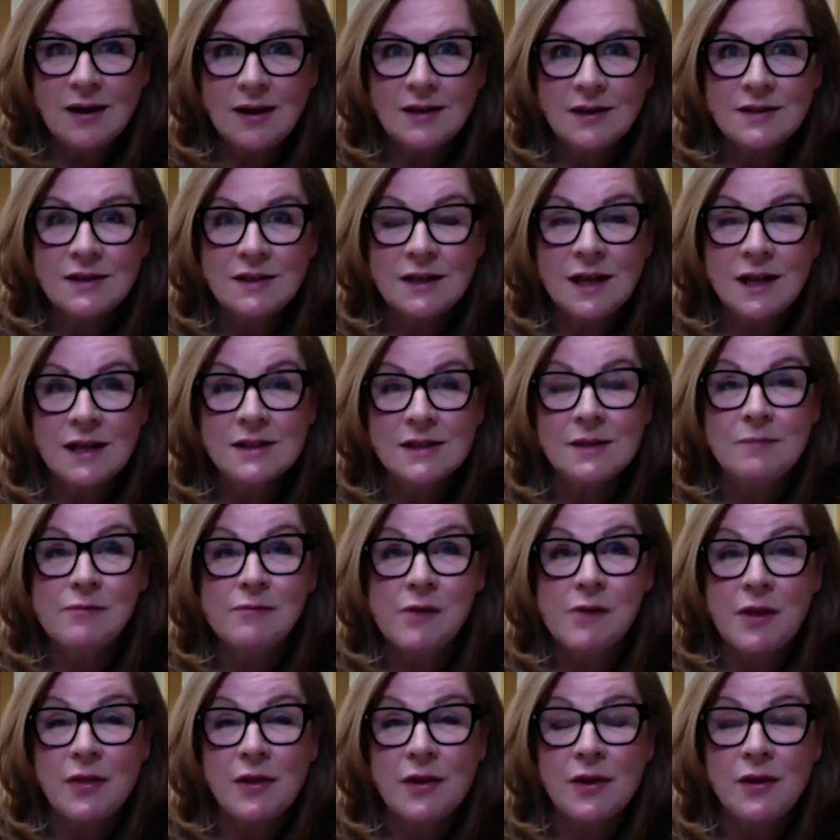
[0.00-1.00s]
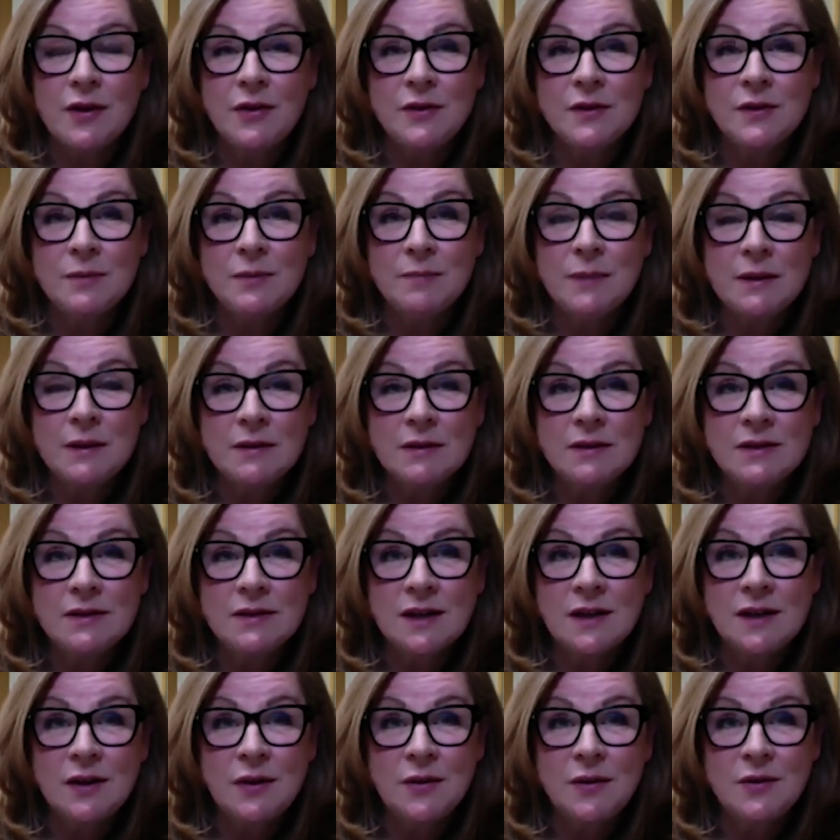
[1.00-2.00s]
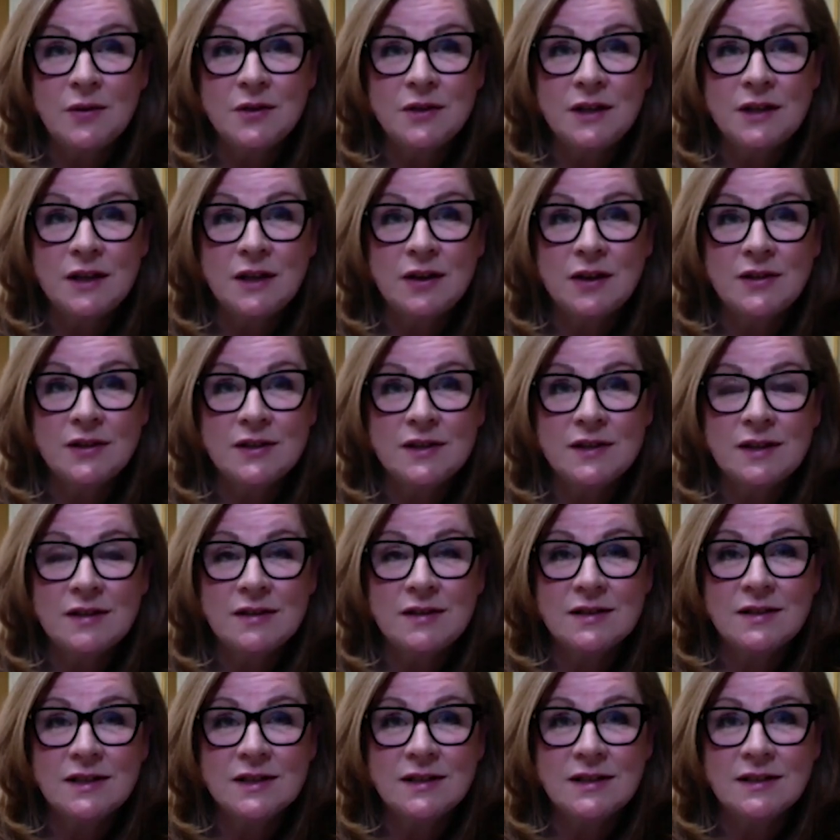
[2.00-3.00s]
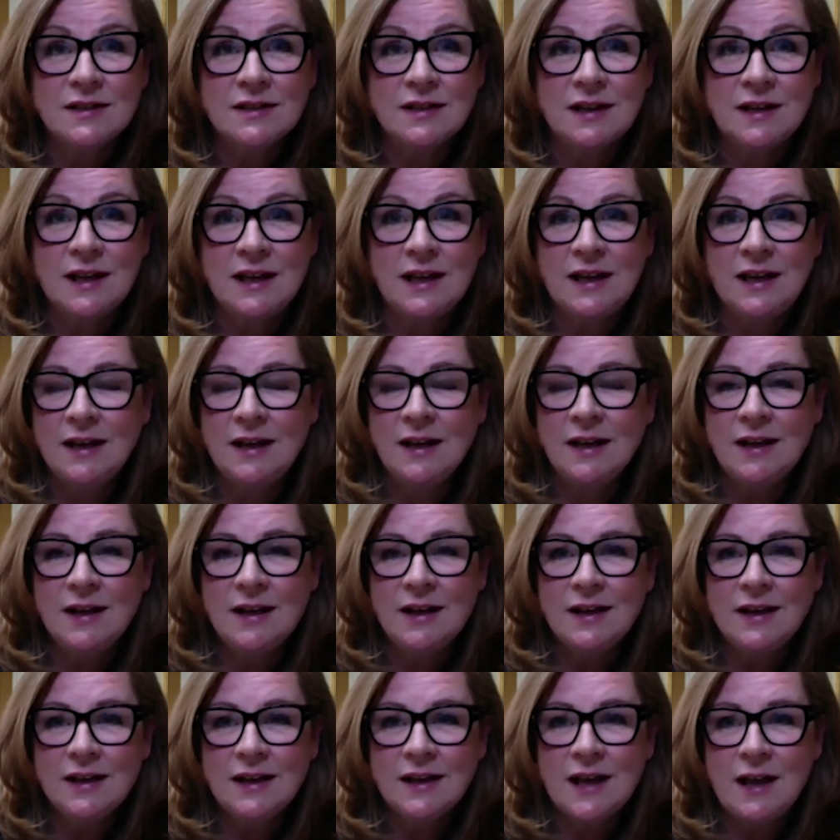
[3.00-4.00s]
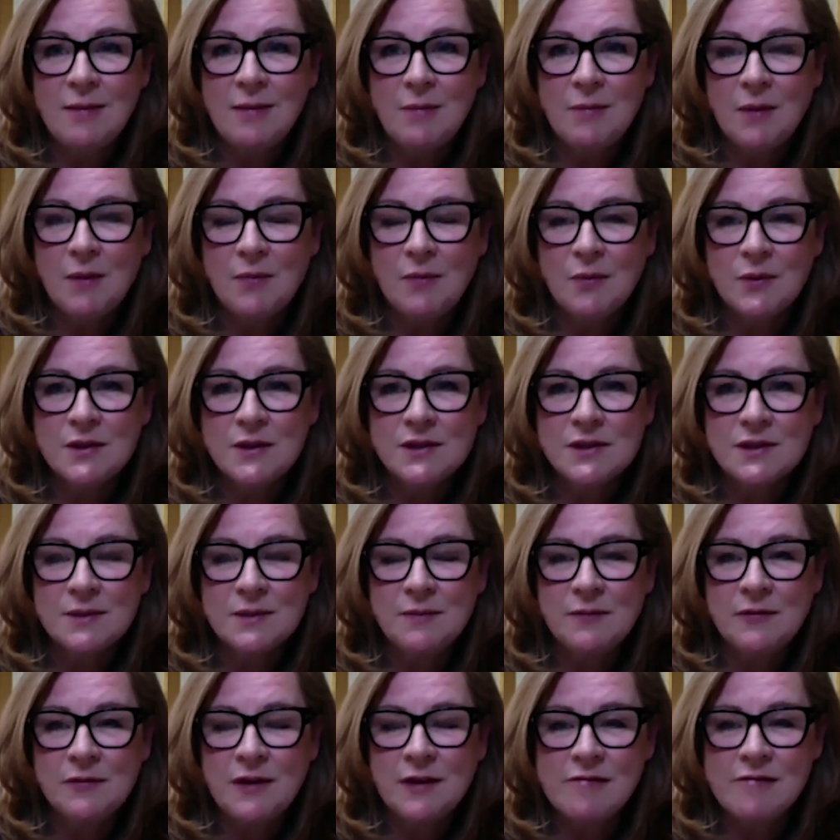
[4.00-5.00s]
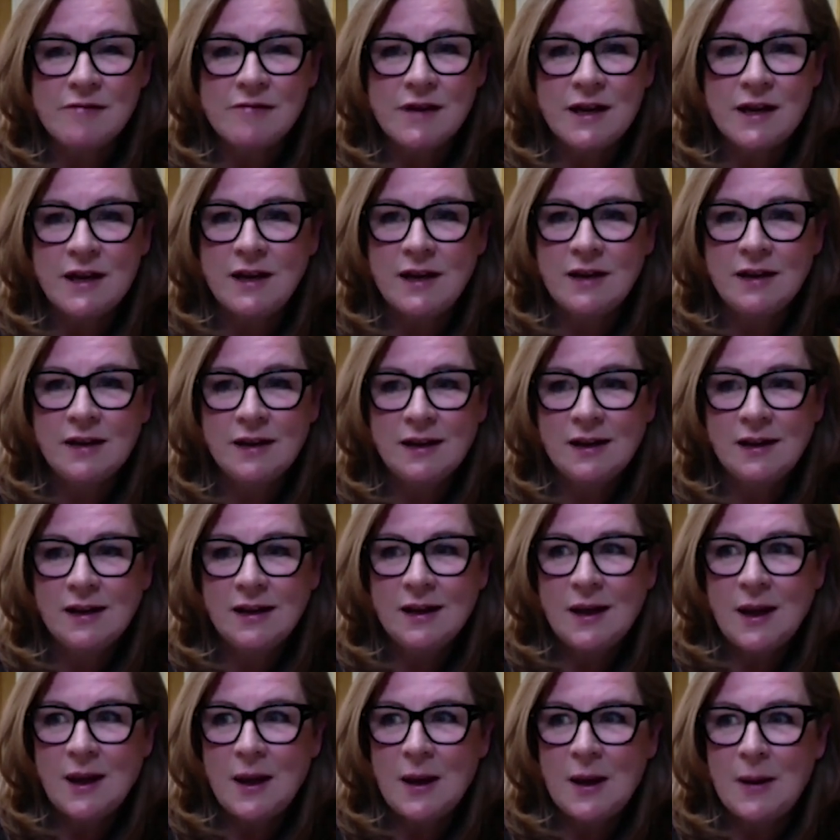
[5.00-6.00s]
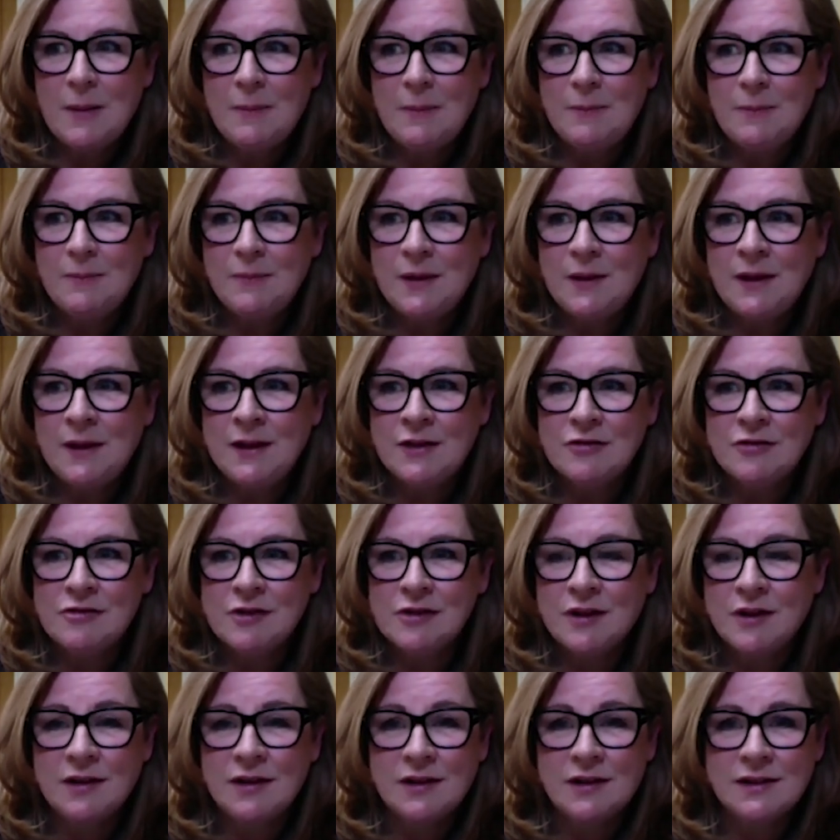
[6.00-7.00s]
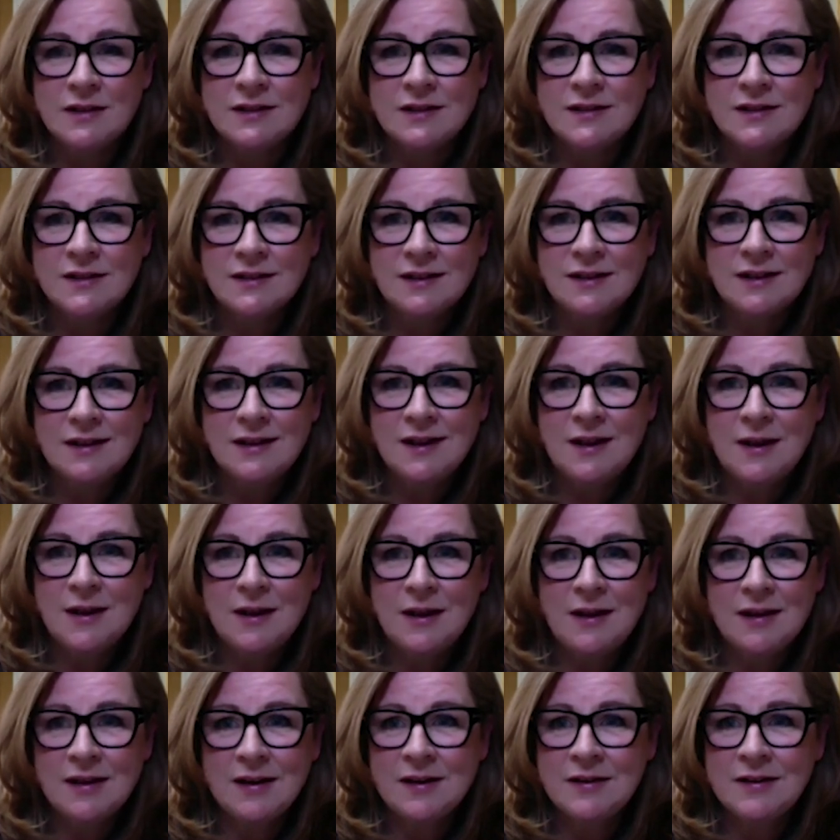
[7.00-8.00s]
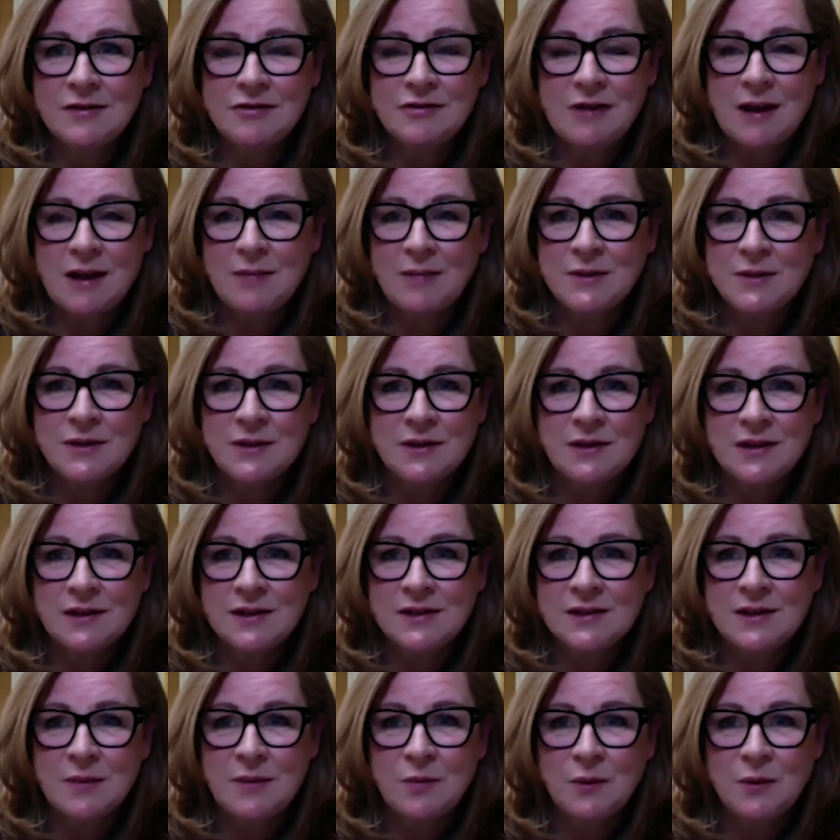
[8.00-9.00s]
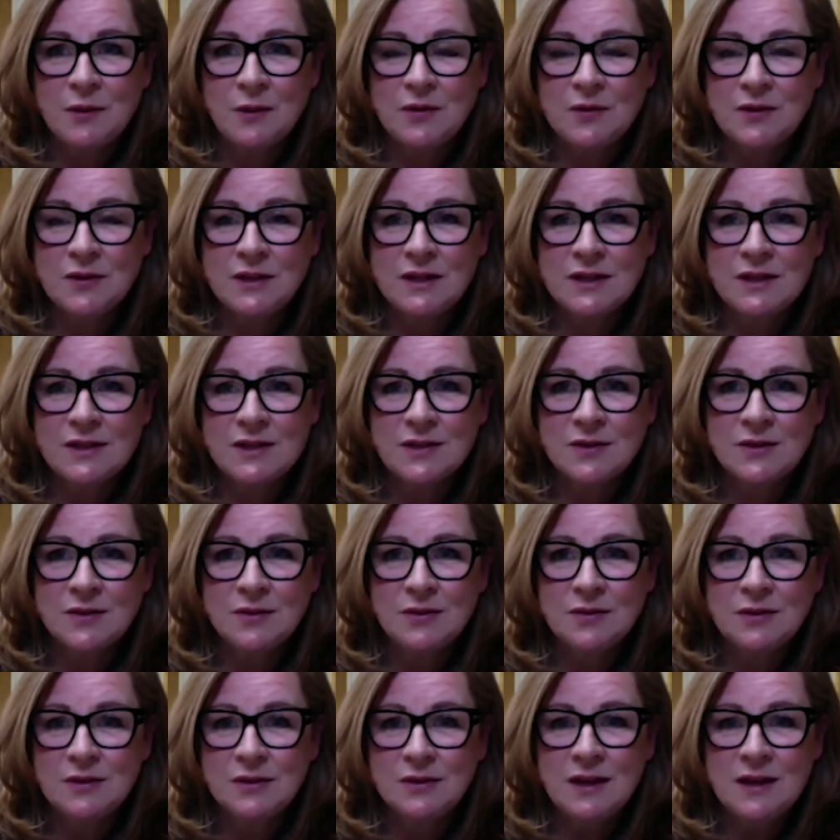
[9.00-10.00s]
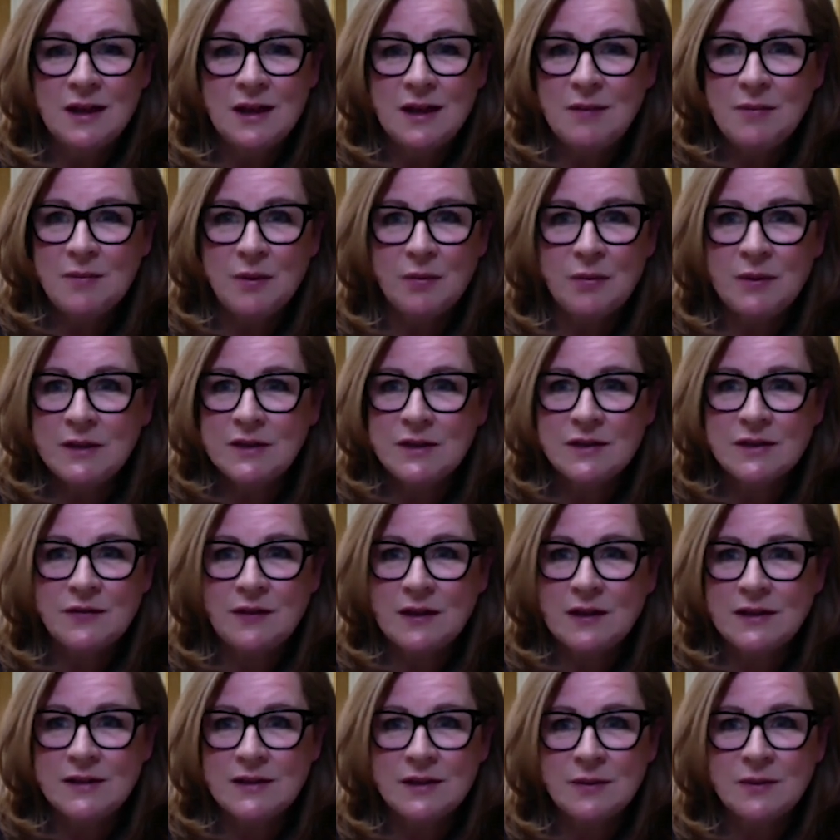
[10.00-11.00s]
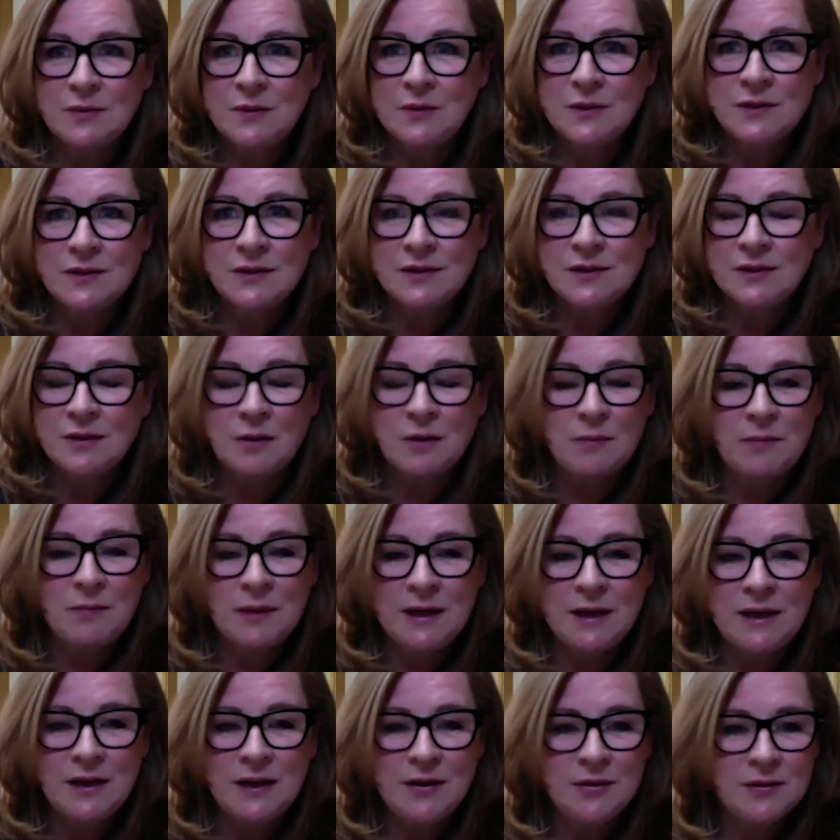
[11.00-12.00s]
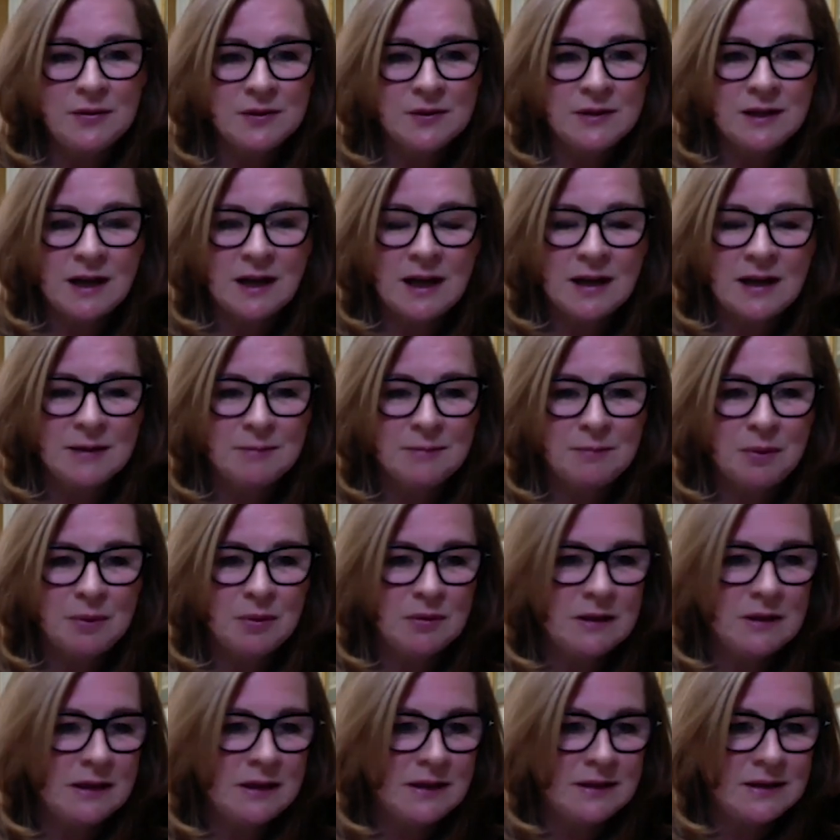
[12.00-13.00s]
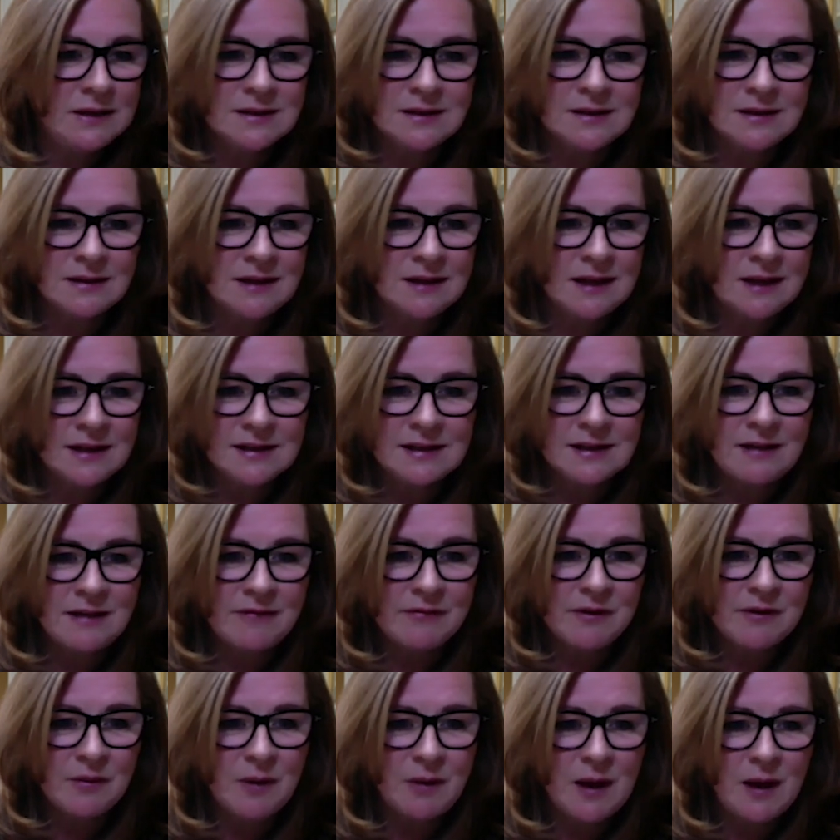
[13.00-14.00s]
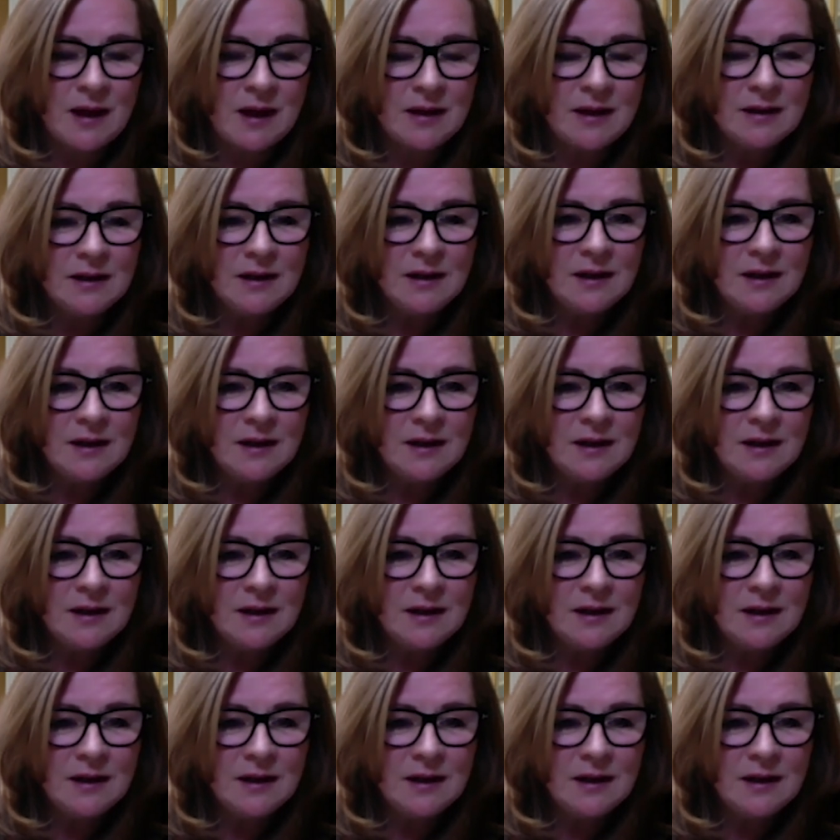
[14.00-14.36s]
She has a brother who's a builder who she consulted, and he came up with some very intricate contraption that someone could install, but we just felt it would not be used. It had pulleys and things everywhere.